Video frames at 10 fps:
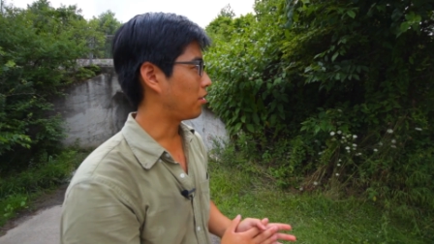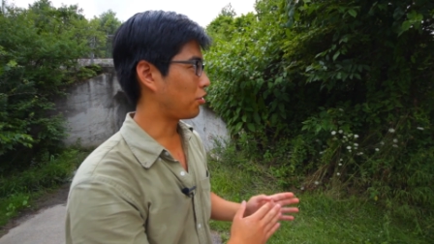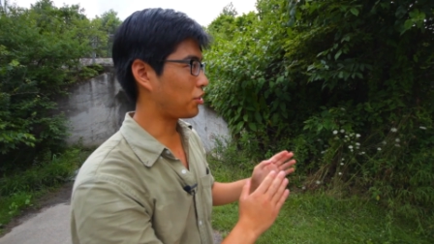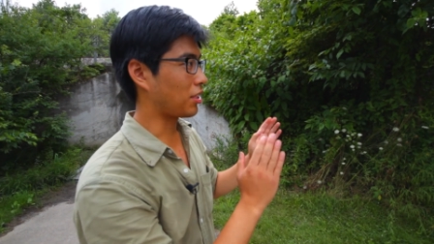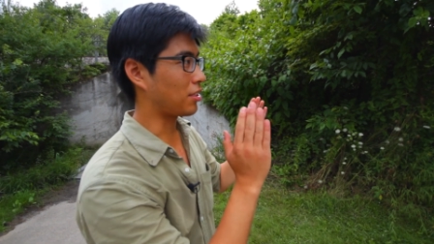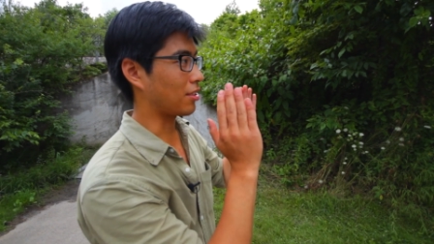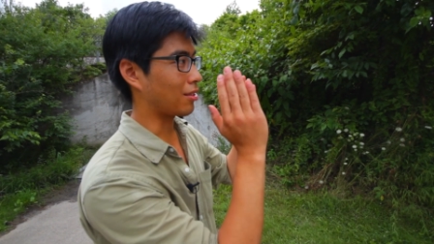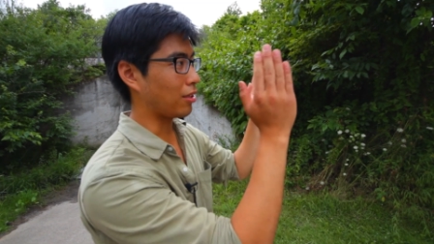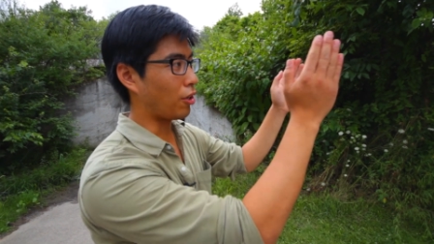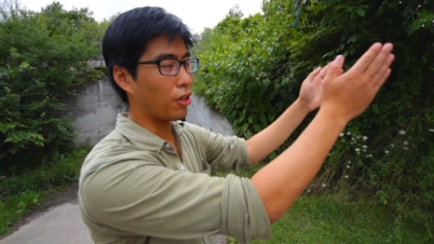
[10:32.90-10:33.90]
There's just
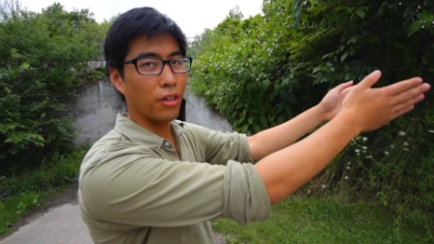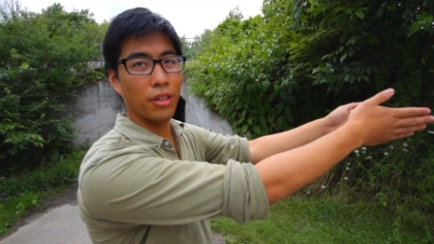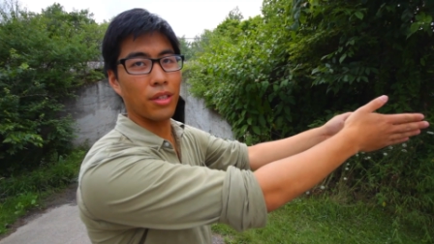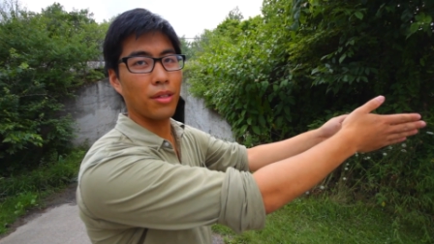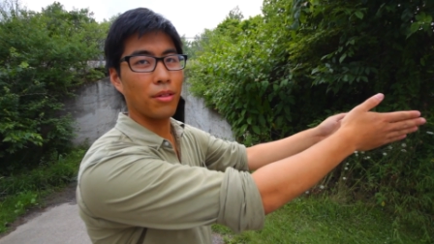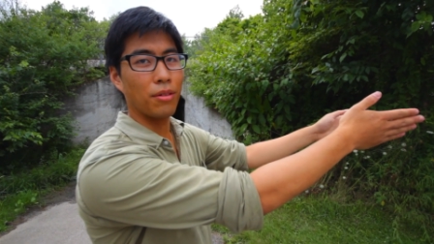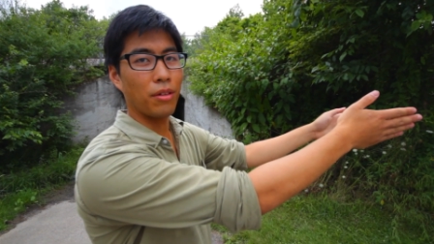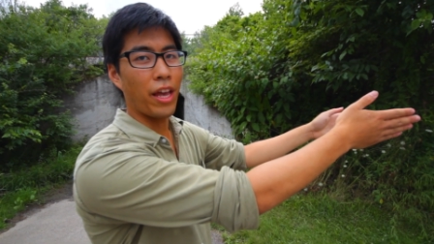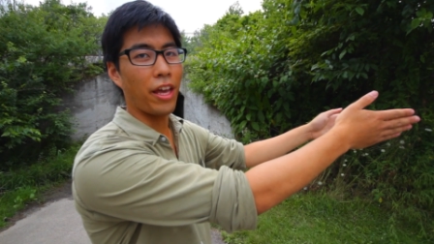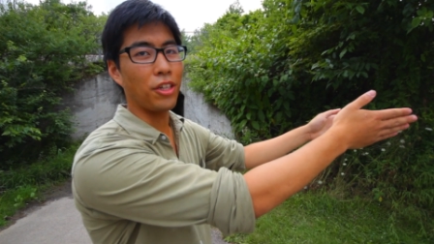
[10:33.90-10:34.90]
this long
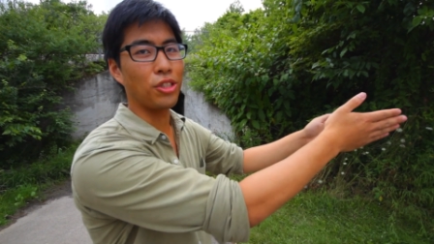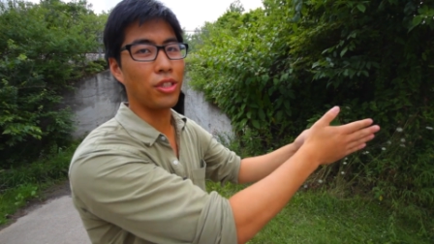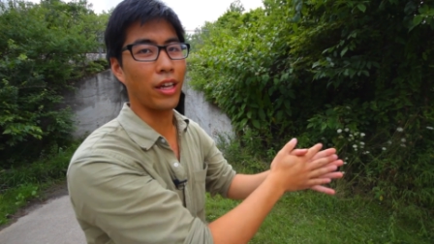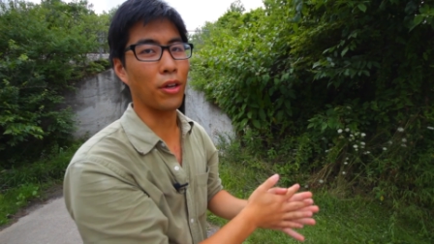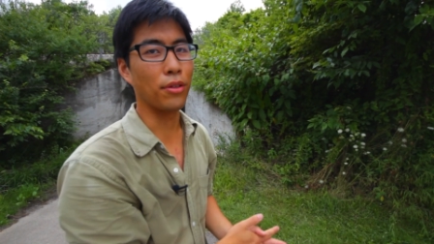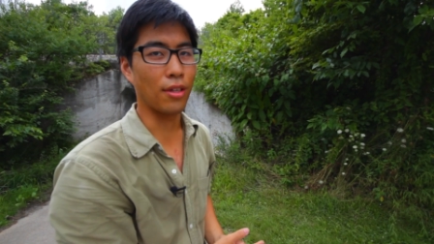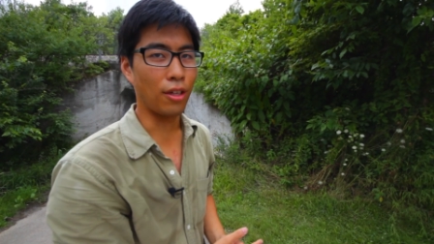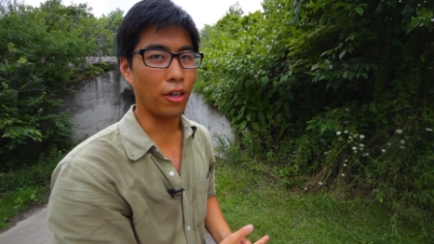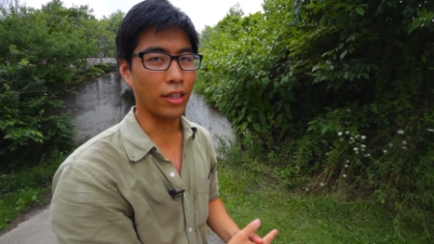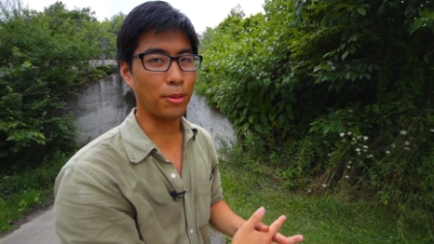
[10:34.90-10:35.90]
hedge that goes
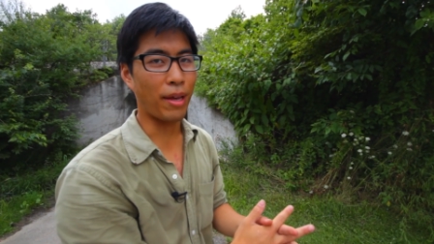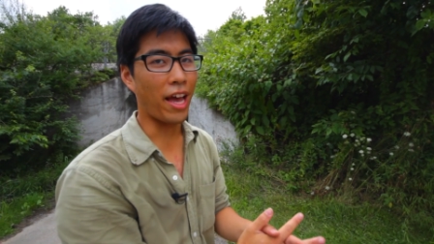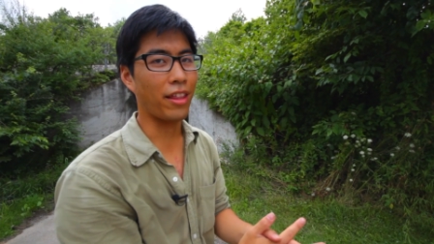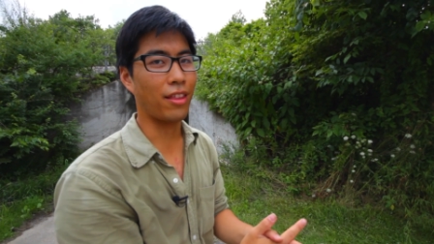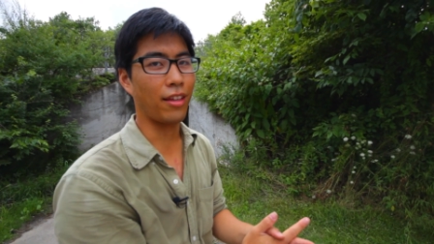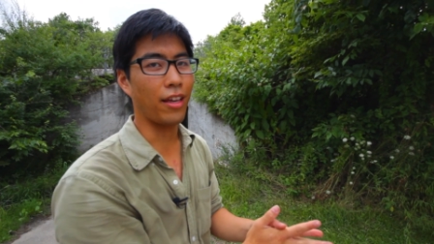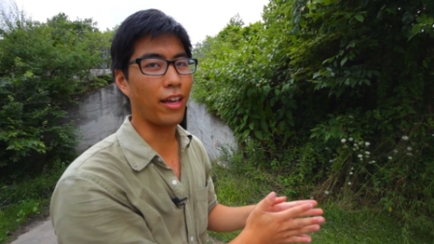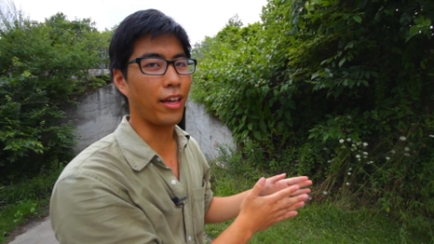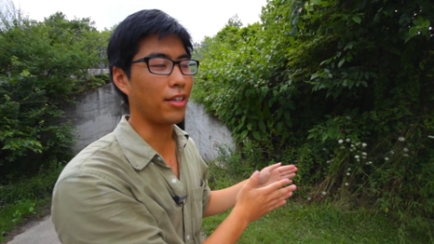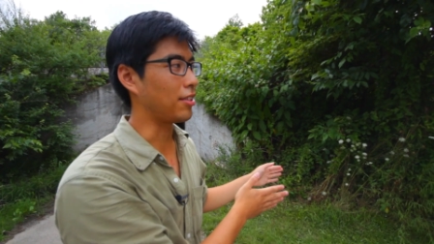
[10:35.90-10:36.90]
along this path
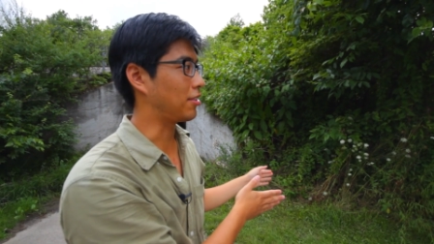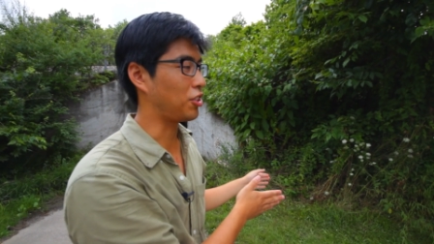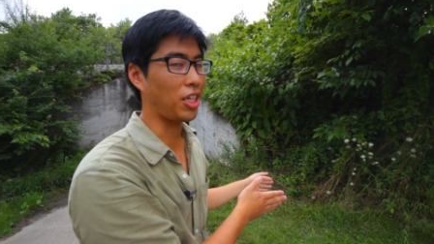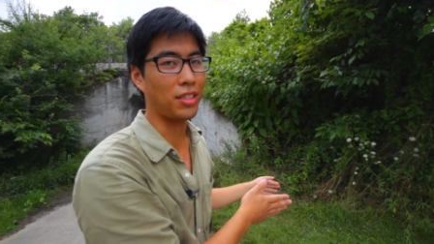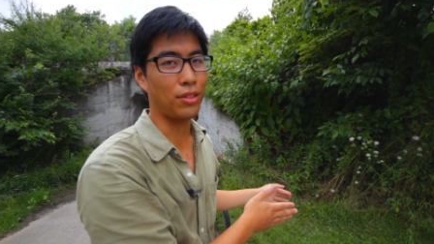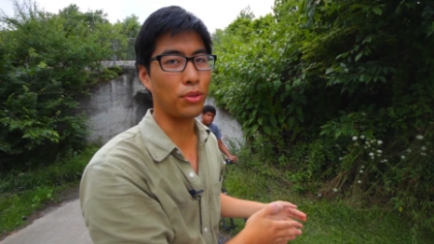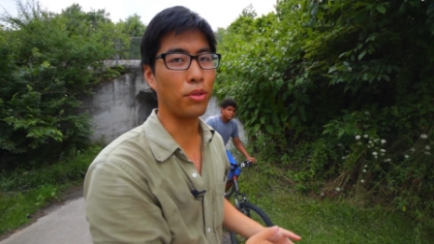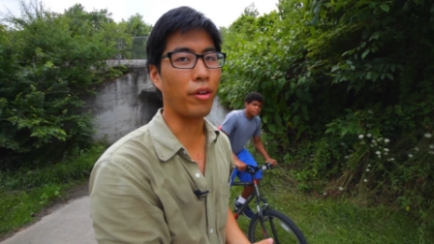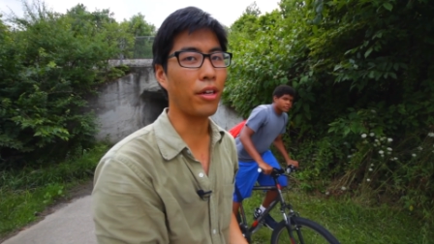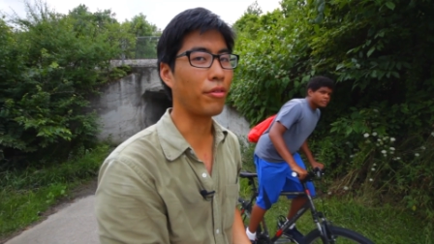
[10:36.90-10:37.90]
and is adjacent to
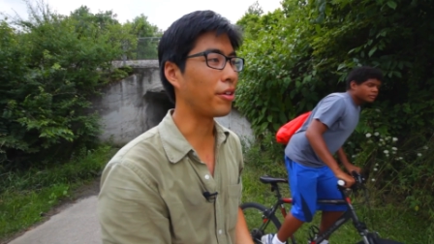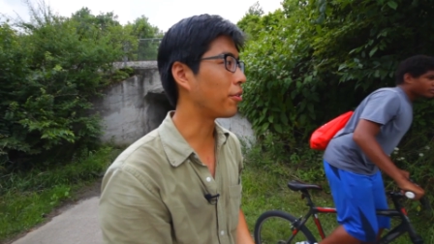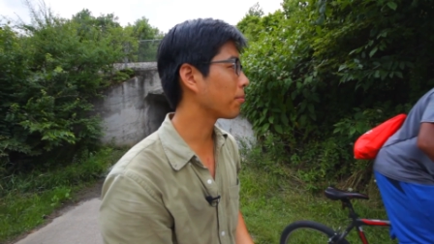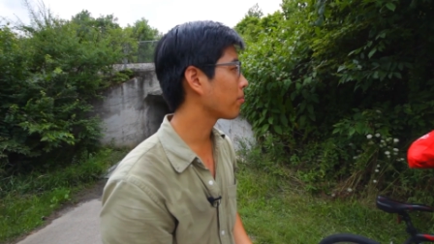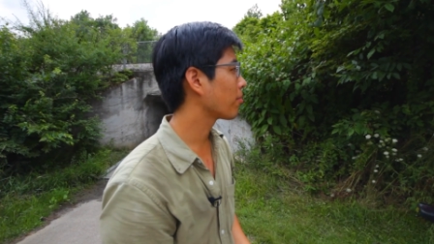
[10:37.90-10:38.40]
a railroad.